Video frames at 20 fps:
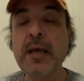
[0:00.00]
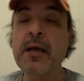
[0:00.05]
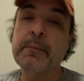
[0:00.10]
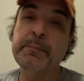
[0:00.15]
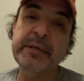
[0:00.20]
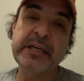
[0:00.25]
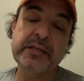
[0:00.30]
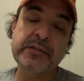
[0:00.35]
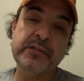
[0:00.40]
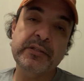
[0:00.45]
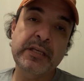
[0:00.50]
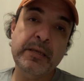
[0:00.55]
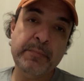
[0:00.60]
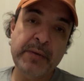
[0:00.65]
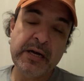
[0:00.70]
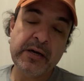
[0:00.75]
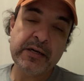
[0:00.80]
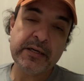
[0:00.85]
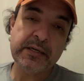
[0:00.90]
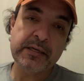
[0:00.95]
Because the
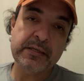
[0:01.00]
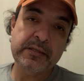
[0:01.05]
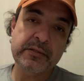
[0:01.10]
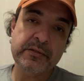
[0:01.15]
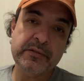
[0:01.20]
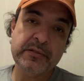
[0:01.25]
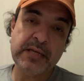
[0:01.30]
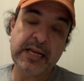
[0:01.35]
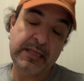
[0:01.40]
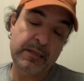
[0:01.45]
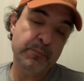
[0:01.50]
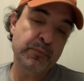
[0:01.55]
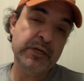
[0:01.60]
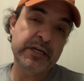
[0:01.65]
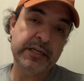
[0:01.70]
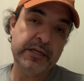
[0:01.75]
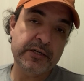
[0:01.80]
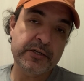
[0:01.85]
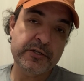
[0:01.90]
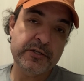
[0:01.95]
Americans and the
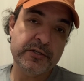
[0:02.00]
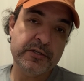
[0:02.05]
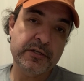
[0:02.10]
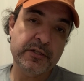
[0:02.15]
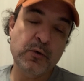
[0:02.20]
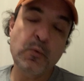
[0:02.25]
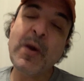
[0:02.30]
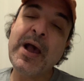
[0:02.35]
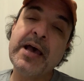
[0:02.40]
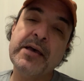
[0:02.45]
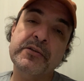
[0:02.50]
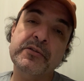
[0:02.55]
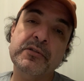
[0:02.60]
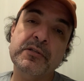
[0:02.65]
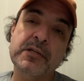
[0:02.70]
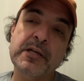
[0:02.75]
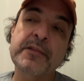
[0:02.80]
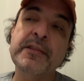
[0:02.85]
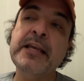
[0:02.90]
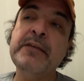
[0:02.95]
British, the
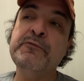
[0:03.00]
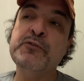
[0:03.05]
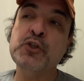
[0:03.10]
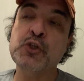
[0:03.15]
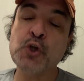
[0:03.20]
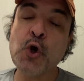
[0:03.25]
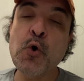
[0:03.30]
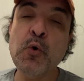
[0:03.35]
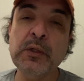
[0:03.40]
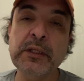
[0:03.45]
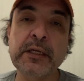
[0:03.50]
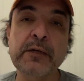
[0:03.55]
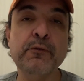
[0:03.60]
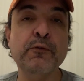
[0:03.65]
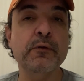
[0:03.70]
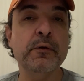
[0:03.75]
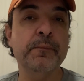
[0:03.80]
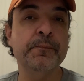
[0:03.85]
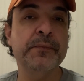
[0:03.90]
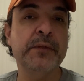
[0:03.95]
West, they've stolen
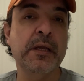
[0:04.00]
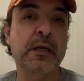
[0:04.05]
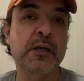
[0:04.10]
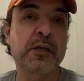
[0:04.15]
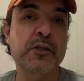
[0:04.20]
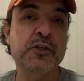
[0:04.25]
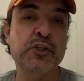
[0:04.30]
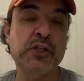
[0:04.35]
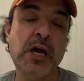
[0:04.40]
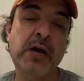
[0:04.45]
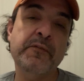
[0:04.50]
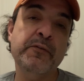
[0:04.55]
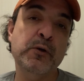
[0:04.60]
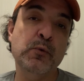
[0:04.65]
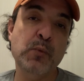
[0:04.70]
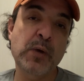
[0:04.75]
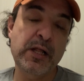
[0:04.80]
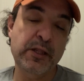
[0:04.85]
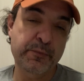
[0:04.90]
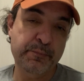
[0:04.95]

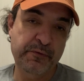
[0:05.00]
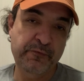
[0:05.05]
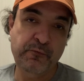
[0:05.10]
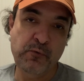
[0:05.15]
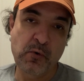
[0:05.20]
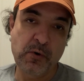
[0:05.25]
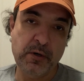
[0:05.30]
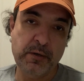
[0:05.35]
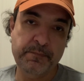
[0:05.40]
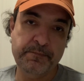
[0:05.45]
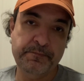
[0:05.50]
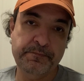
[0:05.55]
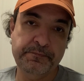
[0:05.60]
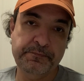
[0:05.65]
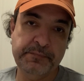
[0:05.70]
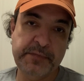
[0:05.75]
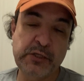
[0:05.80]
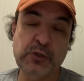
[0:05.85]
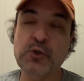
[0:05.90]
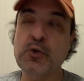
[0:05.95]
sovereign wealth before.
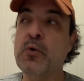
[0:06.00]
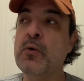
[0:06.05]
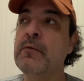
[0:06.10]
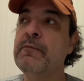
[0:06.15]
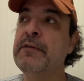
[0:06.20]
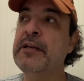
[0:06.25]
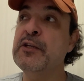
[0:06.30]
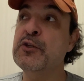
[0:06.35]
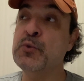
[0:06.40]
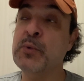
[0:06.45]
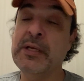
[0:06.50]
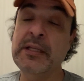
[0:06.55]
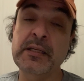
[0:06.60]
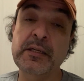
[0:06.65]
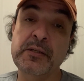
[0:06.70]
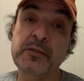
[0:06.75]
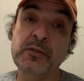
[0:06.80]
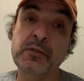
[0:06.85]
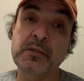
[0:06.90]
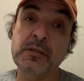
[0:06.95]
They stole
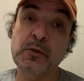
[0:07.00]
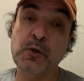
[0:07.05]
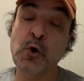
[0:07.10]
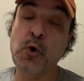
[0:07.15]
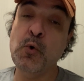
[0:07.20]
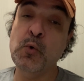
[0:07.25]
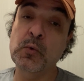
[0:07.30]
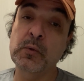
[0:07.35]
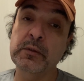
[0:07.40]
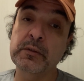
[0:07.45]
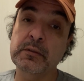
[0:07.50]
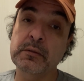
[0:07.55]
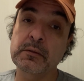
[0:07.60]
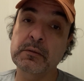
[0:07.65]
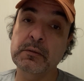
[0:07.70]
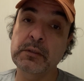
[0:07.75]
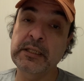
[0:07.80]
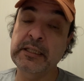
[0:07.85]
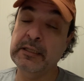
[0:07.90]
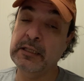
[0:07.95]
Venezuela's gold
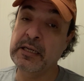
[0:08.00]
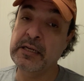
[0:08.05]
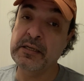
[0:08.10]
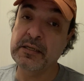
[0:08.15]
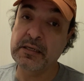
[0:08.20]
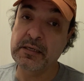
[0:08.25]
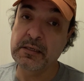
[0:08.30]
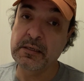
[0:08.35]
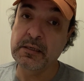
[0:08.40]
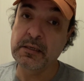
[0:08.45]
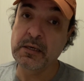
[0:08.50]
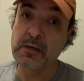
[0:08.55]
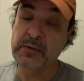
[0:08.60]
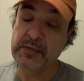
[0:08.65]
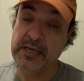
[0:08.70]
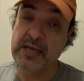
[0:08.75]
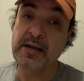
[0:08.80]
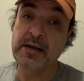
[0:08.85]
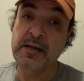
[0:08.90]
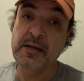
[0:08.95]
in London. Oh
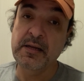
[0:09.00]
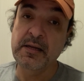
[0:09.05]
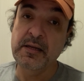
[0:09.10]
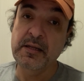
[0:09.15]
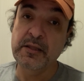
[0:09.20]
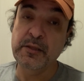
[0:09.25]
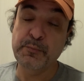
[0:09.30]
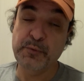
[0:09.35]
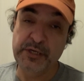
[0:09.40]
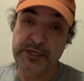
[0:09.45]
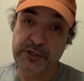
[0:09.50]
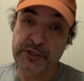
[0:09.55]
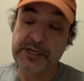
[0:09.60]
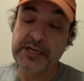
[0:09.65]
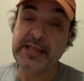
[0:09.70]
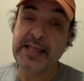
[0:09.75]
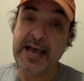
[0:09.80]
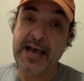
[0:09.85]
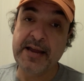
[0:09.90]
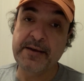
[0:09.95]
yeah, the British
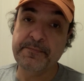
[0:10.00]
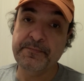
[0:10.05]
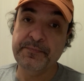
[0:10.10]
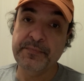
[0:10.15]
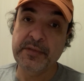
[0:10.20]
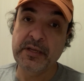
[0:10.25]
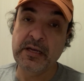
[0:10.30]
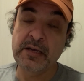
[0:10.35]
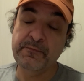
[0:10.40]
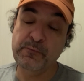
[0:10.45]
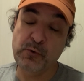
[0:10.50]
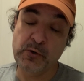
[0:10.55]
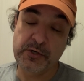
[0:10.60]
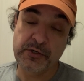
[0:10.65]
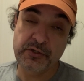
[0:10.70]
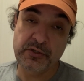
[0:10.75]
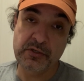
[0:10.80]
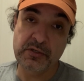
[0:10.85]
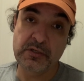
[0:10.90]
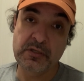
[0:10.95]
did that, of
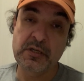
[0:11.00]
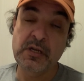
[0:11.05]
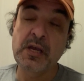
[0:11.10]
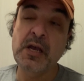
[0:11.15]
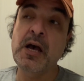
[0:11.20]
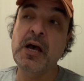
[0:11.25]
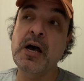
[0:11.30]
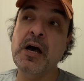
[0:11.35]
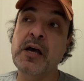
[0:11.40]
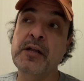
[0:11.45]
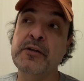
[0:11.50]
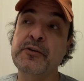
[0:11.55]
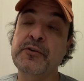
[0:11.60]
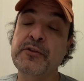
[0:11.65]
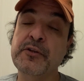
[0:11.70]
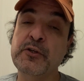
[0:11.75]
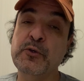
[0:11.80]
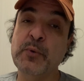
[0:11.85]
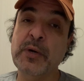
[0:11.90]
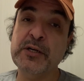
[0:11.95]
course, under
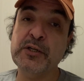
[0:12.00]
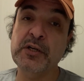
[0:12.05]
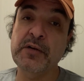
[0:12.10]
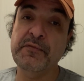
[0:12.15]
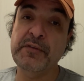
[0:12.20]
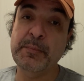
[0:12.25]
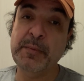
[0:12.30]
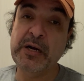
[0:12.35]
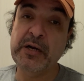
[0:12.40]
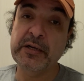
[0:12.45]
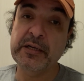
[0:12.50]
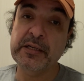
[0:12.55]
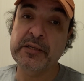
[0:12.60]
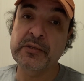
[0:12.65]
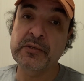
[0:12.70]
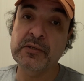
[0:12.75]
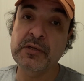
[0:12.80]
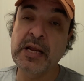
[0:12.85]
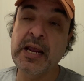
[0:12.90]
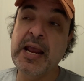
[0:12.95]
the direction of the
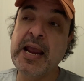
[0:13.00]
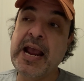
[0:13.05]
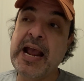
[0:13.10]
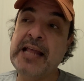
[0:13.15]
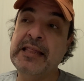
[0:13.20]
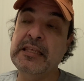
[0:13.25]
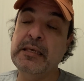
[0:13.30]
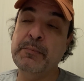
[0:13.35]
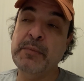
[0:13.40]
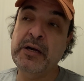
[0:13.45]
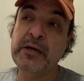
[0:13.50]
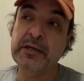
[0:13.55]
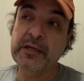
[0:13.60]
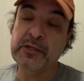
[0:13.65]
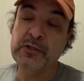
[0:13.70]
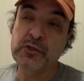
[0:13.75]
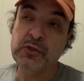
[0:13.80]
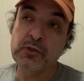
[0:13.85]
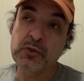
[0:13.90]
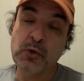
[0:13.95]
Americans. And the
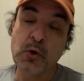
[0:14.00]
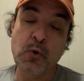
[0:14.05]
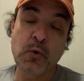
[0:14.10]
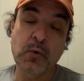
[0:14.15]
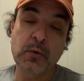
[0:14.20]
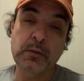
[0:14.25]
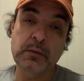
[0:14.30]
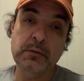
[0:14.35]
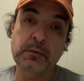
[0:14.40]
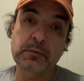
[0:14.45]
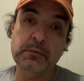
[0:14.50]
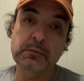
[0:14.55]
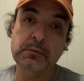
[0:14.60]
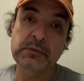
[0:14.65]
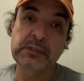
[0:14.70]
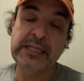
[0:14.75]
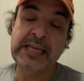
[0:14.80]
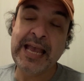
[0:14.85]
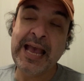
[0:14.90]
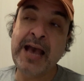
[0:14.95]
Americans stole
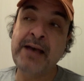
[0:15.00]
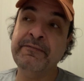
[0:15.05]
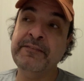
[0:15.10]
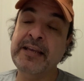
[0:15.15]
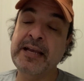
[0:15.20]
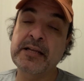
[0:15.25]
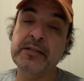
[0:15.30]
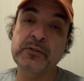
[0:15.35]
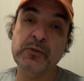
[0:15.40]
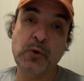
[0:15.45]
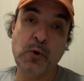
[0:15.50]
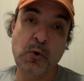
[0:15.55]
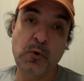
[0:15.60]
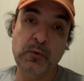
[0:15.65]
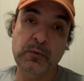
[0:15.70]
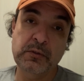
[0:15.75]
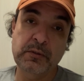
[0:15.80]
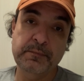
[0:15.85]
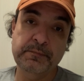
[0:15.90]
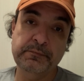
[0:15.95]
the Afghans'
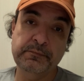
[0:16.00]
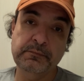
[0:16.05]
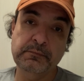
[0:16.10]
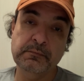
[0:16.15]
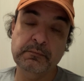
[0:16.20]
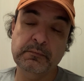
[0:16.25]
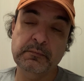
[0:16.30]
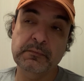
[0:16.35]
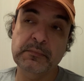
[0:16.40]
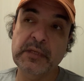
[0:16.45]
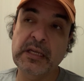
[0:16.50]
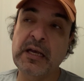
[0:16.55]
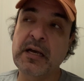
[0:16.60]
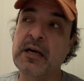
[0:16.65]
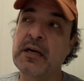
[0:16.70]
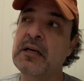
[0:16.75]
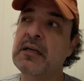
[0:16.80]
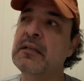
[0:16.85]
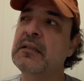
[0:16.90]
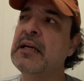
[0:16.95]
gold.
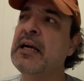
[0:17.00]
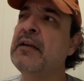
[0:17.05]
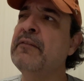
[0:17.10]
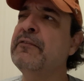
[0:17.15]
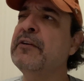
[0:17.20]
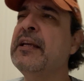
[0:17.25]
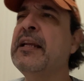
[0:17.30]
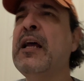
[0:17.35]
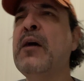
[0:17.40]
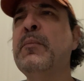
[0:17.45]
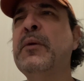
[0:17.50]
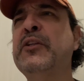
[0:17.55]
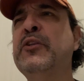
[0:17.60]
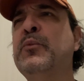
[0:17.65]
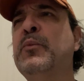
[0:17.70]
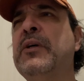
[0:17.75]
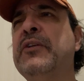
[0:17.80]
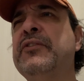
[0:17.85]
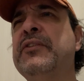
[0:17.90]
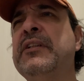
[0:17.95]
I forget how much it
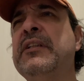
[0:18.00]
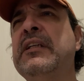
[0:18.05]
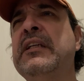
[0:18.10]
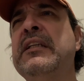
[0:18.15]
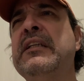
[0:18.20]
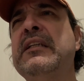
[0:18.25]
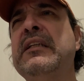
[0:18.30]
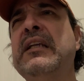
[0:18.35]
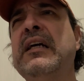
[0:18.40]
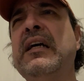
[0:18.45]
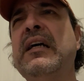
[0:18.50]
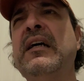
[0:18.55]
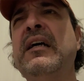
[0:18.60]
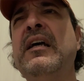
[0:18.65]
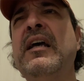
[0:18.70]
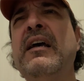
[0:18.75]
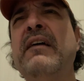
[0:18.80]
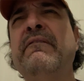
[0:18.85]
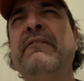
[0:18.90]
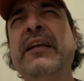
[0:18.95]
was in
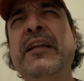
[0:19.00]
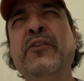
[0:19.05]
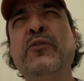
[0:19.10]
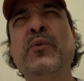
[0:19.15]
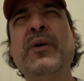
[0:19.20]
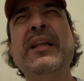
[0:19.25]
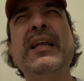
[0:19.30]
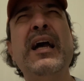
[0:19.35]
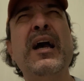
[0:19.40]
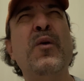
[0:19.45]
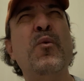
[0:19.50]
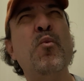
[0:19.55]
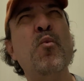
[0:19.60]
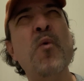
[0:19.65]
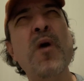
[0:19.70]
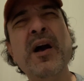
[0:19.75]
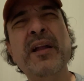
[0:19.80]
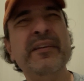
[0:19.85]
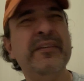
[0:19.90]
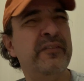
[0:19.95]
Venezuela. I
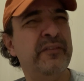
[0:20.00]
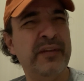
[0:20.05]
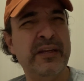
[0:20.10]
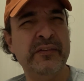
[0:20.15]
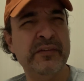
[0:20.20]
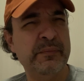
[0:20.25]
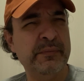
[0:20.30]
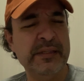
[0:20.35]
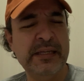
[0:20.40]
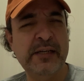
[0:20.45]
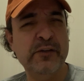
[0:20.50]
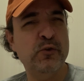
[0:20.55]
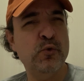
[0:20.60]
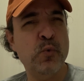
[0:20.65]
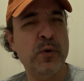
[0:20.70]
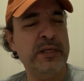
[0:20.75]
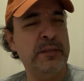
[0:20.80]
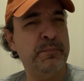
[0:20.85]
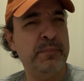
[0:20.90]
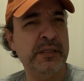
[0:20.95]
want to say something like
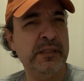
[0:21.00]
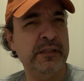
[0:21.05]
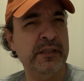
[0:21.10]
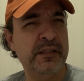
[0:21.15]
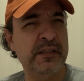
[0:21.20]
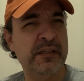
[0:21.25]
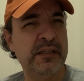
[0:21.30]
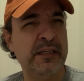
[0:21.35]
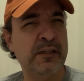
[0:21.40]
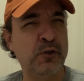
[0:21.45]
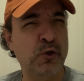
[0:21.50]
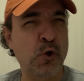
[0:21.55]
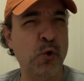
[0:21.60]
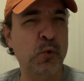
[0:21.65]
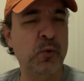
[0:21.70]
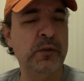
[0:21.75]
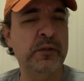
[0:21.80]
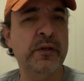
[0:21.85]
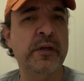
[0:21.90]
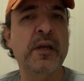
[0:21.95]
20 billion in
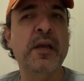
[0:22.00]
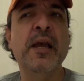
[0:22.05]
gold.